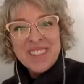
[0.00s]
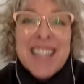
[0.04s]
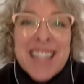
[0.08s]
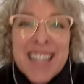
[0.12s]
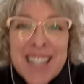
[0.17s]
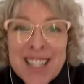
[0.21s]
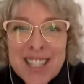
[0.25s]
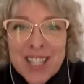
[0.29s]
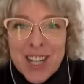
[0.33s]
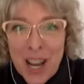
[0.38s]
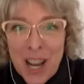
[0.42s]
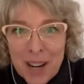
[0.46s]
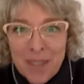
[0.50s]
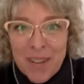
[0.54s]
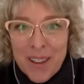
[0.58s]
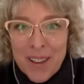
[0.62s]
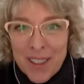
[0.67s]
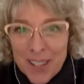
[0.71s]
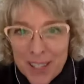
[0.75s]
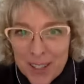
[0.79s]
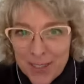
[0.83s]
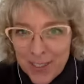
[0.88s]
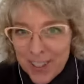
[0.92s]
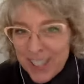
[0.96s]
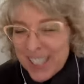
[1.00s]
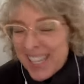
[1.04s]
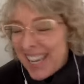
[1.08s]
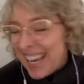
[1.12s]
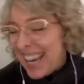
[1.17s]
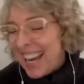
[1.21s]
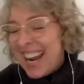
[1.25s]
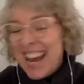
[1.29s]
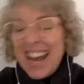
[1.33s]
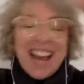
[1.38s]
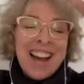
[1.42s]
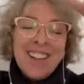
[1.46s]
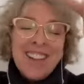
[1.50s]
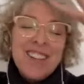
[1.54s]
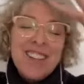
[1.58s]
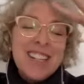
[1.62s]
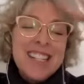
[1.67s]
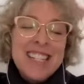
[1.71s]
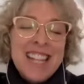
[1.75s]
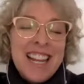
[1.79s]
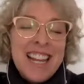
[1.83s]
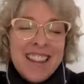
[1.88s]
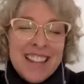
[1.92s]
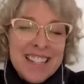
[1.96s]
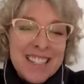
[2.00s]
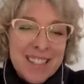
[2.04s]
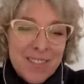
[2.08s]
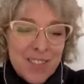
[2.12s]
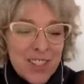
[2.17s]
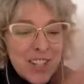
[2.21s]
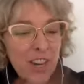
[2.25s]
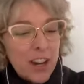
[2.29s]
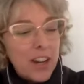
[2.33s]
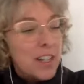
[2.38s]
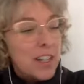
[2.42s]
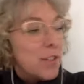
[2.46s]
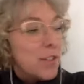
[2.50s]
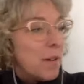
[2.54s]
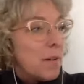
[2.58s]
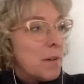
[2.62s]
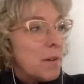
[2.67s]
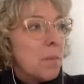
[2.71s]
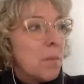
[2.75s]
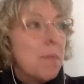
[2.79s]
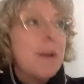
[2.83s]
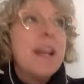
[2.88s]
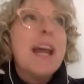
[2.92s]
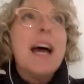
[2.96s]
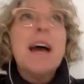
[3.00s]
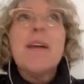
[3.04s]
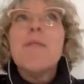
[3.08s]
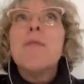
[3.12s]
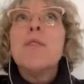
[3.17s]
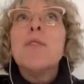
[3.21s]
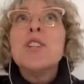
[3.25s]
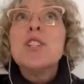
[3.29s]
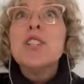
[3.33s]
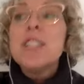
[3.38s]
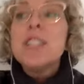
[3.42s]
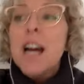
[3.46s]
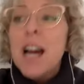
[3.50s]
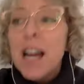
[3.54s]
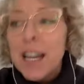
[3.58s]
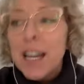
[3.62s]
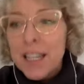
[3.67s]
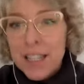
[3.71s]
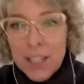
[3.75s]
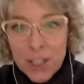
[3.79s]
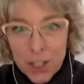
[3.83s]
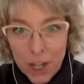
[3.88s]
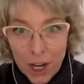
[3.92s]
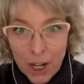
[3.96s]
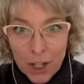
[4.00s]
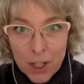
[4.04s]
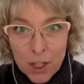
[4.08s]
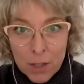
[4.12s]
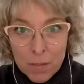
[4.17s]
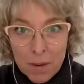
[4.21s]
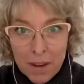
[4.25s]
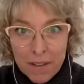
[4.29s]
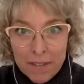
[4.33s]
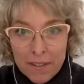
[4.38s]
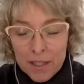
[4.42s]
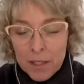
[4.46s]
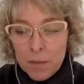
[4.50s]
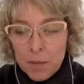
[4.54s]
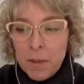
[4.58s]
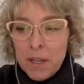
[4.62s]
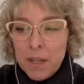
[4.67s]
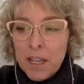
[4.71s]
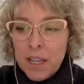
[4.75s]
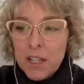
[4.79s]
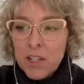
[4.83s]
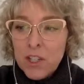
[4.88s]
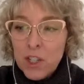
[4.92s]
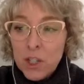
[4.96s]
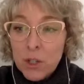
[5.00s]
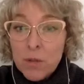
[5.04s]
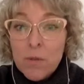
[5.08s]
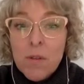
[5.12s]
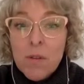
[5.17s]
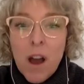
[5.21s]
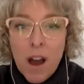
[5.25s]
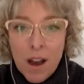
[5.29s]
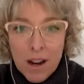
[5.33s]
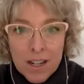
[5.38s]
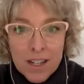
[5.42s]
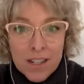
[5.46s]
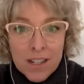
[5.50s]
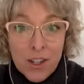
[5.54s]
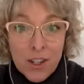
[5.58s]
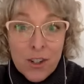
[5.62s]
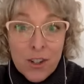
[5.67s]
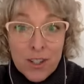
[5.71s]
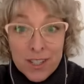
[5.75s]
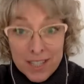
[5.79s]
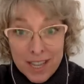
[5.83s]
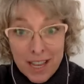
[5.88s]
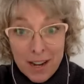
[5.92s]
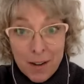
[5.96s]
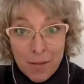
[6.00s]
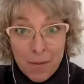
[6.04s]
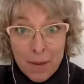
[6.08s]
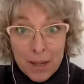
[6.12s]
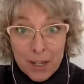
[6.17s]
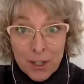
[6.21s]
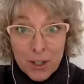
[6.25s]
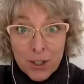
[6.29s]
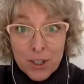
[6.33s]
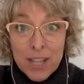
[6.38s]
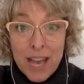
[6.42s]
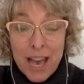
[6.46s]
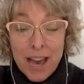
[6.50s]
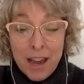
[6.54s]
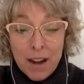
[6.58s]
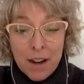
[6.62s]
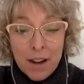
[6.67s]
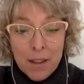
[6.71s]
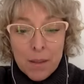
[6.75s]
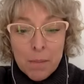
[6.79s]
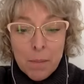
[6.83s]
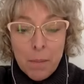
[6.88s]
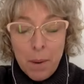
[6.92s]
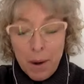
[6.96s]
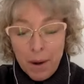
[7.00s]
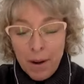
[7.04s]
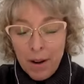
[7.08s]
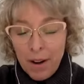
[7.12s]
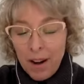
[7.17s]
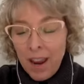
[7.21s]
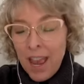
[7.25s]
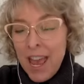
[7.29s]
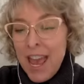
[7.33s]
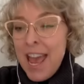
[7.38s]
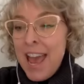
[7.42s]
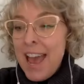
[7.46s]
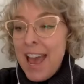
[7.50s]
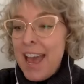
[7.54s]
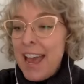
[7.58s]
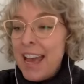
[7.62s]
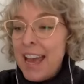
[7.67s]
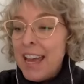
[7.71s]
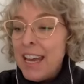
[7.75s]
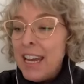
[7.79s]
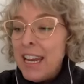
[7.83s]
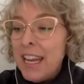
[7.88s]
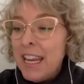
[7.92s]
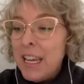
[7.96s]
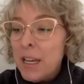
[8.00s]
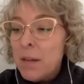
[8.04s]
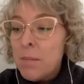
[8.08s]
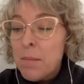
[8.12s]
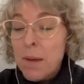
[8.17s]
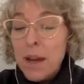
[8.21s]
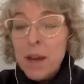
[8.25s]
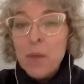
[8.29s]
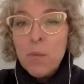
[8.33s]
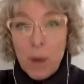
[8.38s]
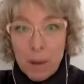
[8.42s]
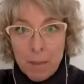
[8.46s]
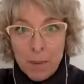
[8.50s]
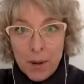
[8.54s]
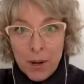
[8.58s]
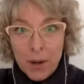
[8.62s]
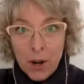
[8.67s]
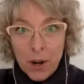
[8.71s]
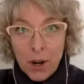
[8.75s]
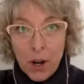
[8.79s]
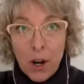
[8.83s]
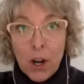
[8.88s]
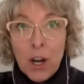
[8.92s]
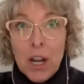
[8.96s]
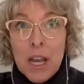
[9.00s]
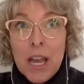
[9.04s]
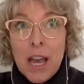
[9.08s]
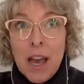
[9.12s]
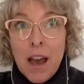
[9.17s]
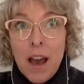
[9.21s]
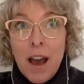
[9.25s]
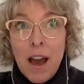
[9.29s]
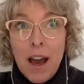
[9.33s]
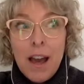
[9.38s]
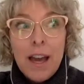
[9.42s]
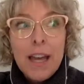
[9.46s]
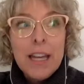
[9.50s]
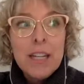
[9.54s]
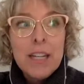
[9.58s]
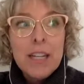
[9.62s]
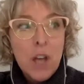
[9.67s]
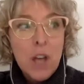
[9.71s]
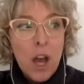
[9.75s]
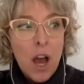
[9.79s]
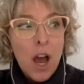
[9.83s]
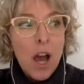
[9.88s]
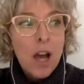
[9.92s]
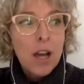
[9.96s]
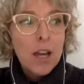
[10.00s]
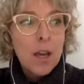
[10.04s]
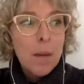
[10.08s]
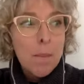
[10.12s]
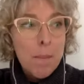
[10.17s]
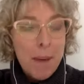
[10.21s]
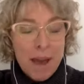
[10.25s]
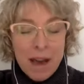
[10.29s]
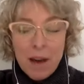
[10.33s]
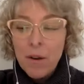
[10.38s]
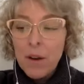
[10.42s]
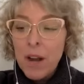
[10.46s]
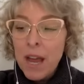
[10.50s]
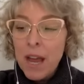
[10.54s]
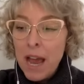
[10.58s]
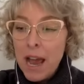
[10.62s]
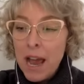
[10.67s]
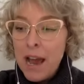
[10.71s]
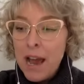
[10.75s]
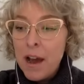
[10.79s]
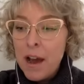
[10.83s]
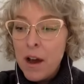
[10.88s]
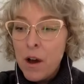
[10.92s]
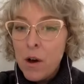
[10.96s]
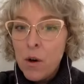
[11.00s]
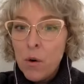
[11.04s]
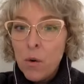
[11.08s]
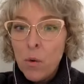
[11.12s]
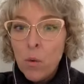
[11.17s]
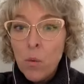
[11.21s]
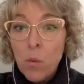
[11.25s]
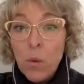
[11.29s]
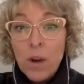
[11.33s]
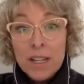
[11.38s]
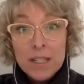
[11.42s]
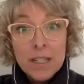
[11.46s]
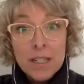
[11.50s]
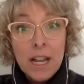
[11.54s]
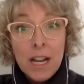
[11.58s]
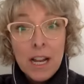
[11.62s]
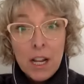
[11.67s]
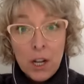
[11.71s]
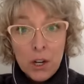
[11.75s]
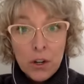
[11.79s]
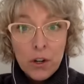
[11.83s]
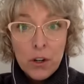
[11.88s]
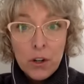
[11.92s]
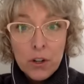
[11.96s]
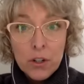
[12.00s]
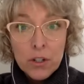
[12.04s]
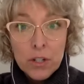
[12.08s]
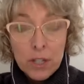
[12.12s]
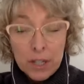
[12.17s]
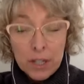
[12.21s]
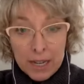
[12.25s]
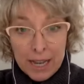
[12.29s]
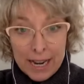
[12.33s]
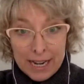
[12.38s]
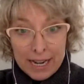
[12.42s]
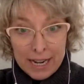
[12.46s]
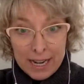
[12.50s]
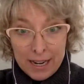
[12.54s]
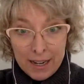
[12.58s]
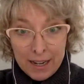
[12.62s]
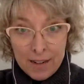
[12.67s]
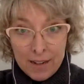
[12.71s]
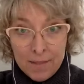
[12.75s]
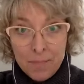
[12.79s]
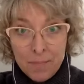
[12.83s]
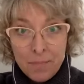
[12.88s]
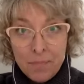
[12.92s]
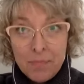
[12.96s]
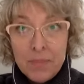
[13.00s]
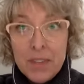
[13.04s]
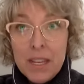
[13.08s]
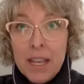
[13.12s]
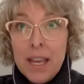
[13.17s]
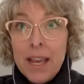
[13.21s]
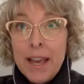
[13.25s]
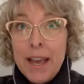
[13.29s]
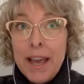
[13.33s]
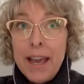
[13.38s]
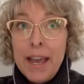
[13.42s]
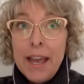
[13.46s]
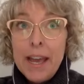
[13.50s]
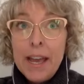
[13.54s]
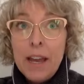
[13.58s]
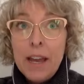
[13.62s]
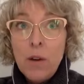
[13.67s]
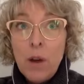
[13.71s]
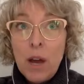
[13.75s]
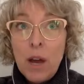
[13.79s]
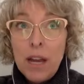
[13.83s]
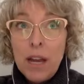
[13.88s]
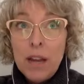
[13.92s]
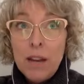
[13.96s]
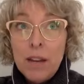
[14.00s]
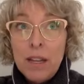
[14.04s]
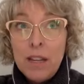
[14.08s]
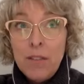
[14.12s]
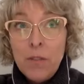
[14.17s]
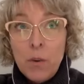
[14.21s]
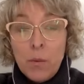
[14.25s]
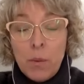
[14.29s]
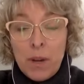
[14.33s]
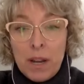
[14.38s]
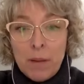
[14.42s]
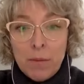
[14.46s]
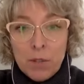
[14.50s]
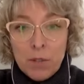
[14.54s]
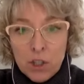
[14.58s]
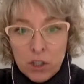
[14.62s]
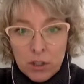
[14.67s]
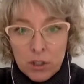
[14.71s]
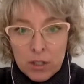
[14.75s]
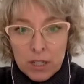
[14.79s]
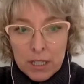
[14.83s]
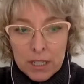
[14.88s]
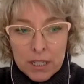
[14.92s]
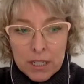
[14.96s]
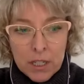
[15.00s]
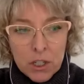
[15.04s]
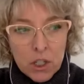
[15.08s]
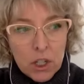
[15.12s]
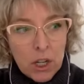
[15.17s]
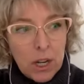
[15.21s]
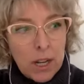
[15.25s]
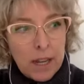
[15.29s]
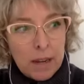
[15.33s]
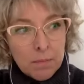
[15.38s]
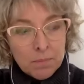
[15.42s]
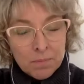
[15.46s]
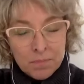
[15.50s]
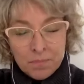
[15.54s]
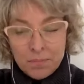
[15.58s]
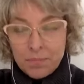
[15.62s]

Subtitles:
let's talk about this for a second. I have to say this. I'm sorry to interrupt you, but I was dying to talk to you about these because you knocked your Santa pictures out of the park. And in my webinar, I talk about how once I learned lighting, and even when I was shooting digitally,